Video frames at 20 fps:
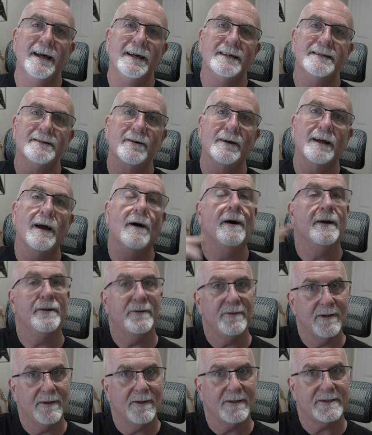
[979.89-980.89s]
So I go,
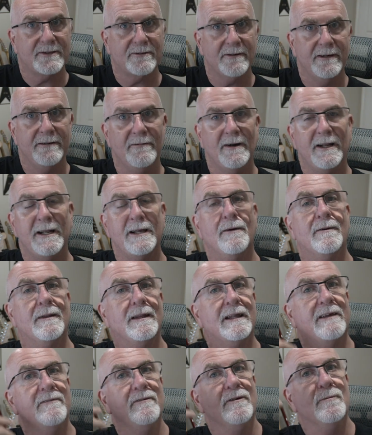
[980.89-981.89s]
you like screenwriting? I'm
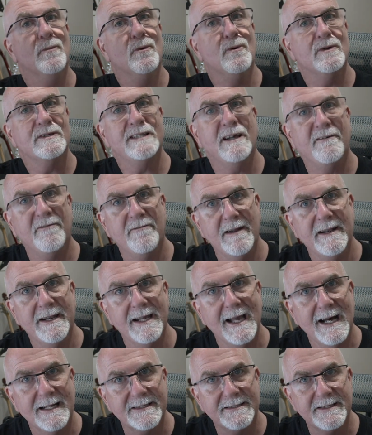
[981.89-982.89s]
going to give you more stuff around
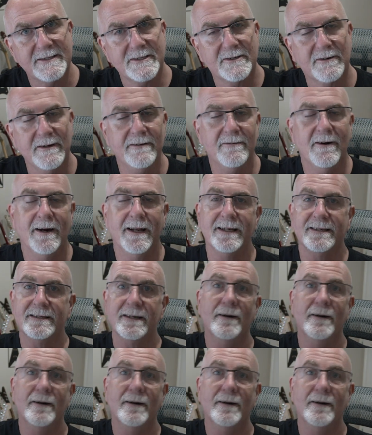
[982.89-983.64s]
the arts and screenwriting.